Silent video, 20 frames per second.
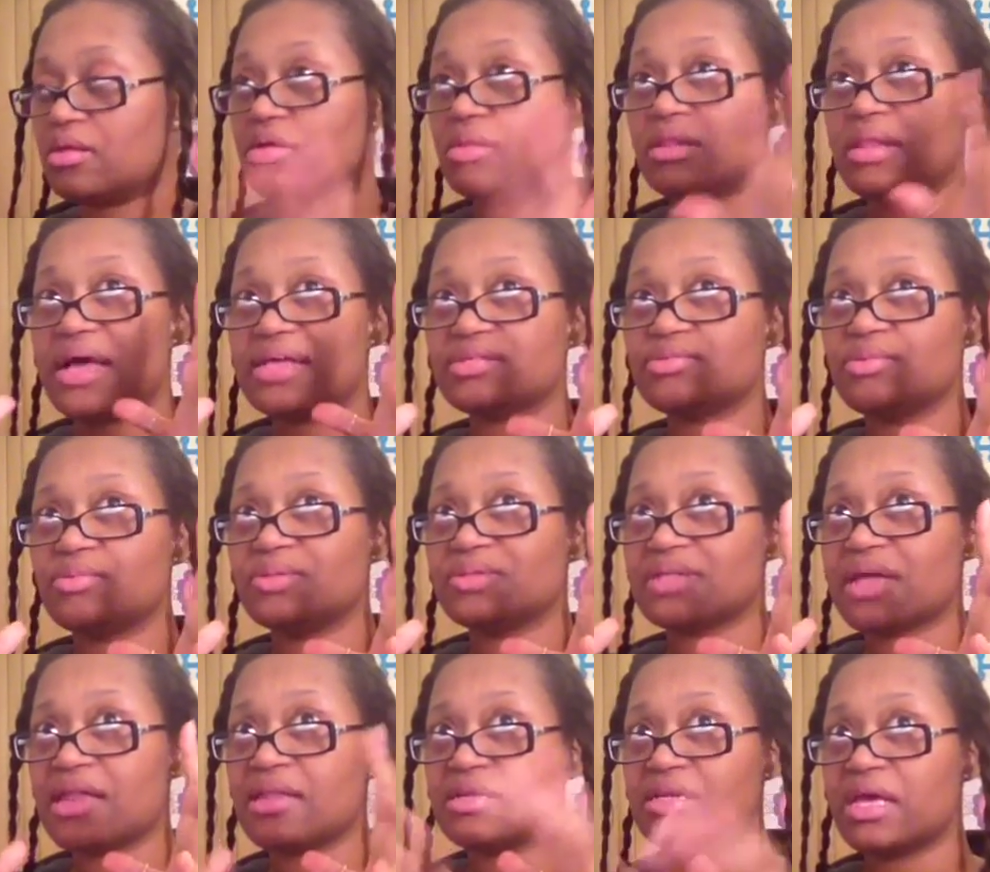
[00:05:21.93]
Last week was
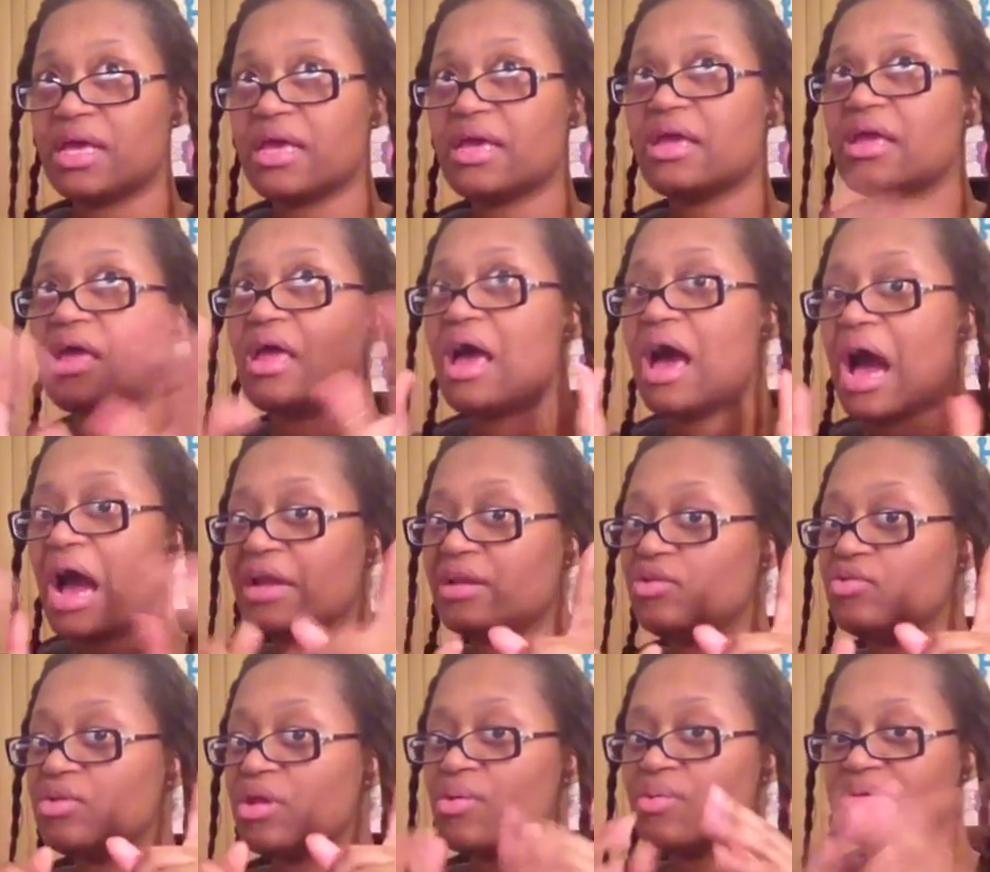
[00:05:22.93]
holiday. I
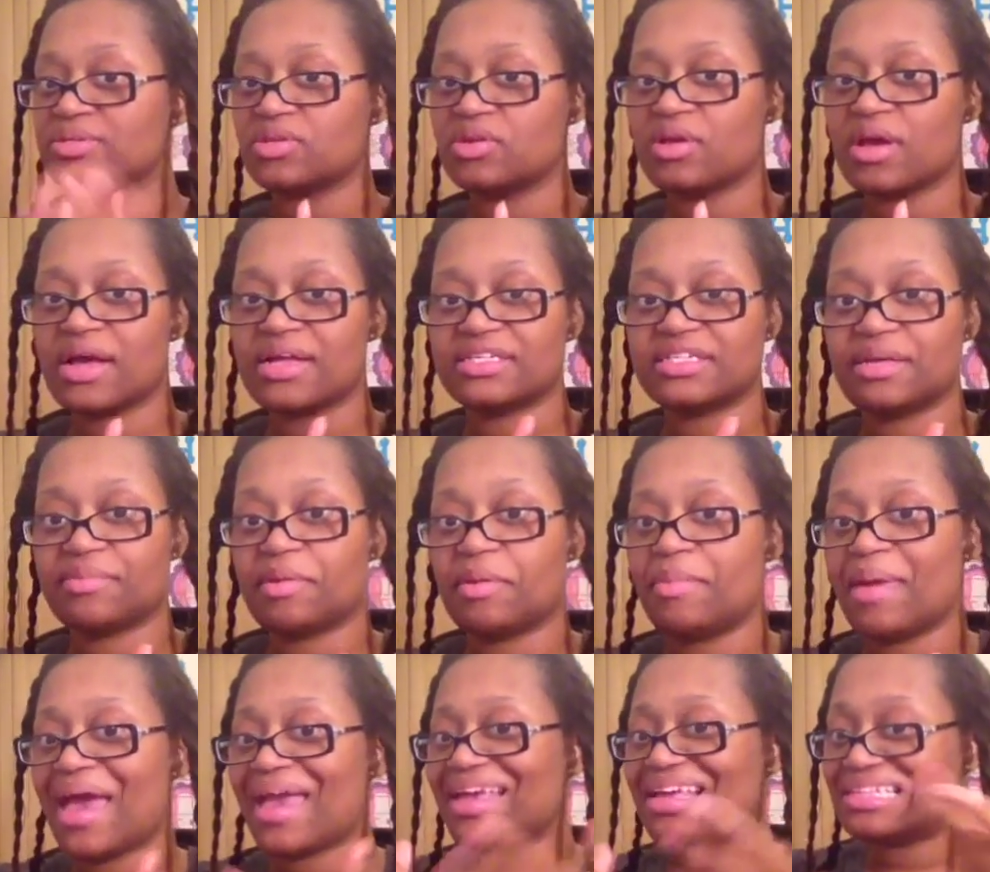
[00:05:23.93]
knew they was gonna contact me
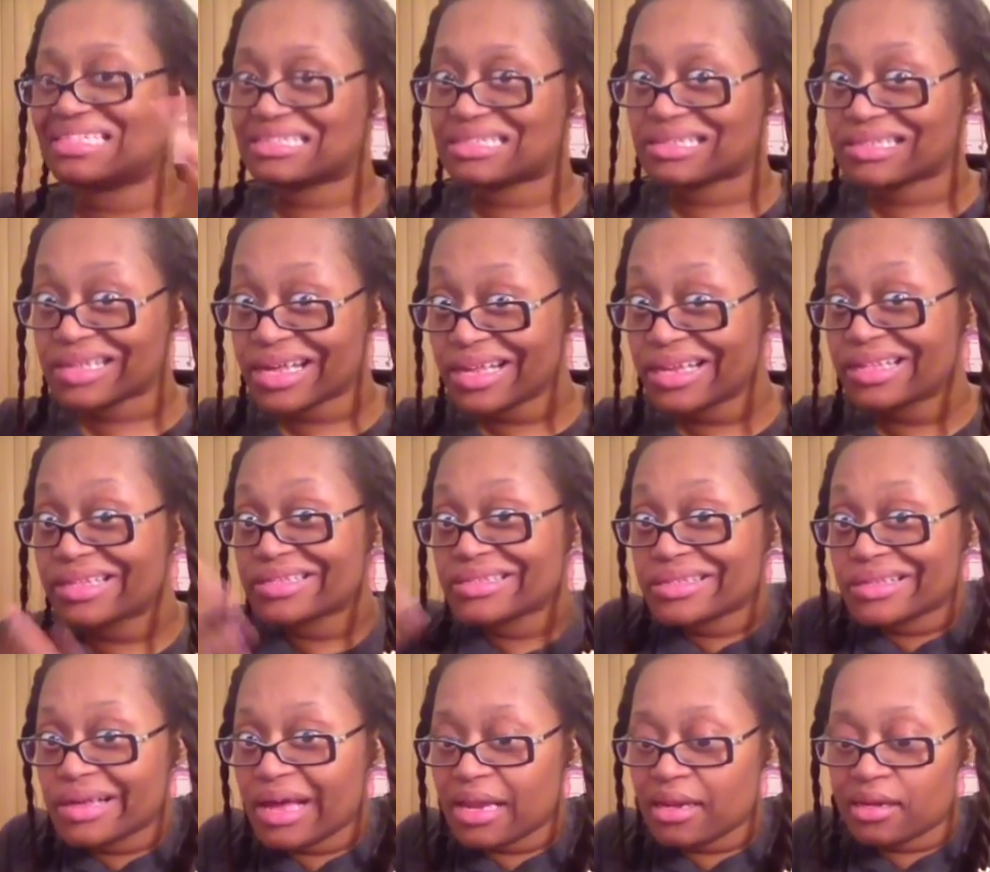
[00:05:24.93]
back
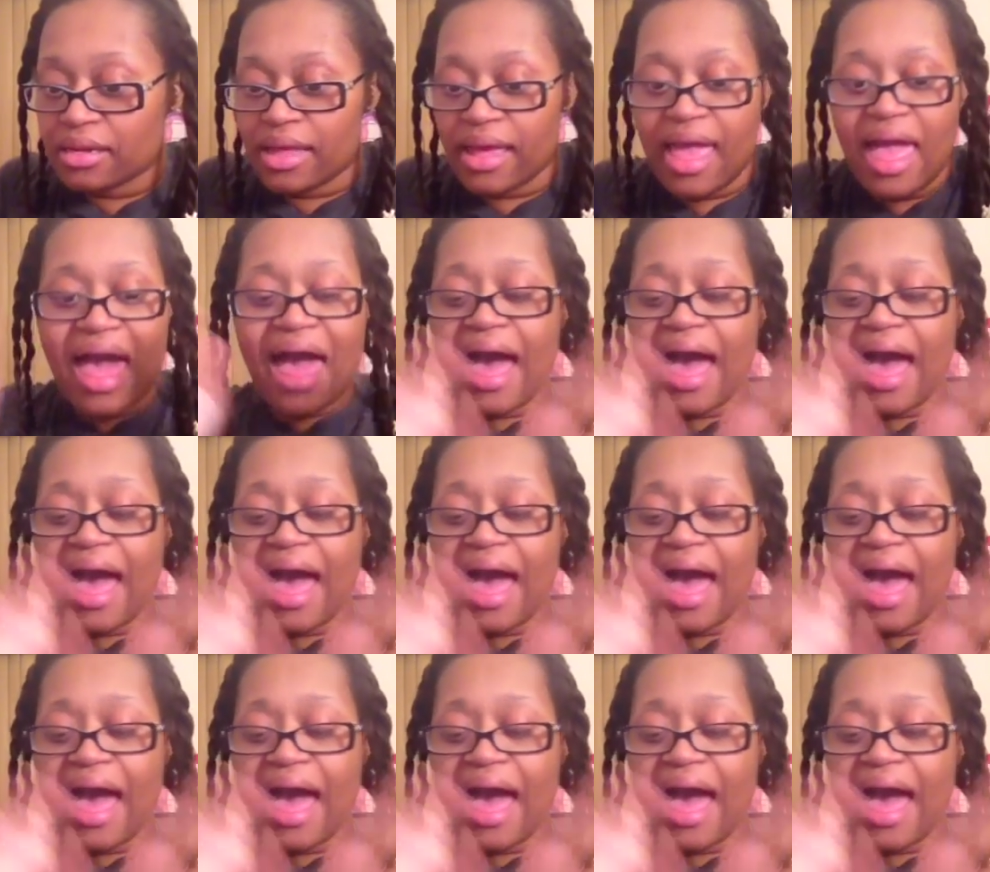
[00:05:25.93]
instantaneously. How they?